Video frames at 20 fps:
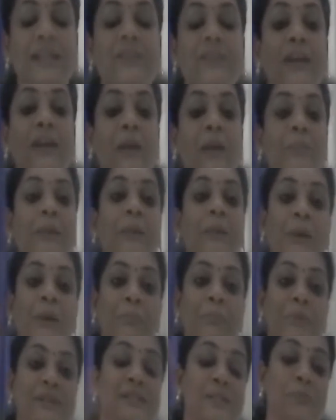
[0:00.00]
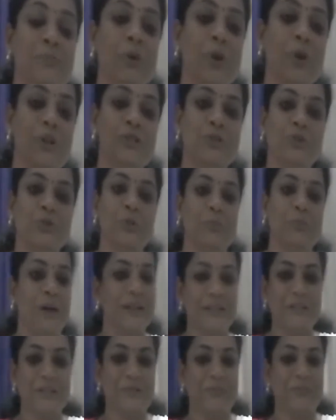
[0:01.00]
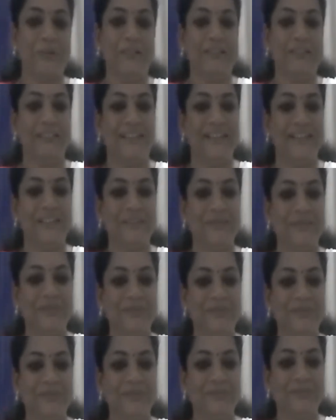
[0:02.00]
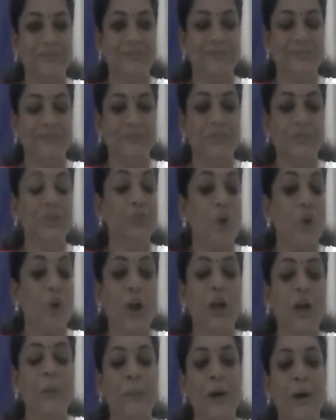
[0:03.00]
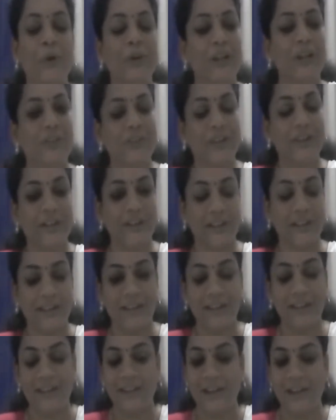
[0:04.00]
even I made my principal also to participate in that. To talk about our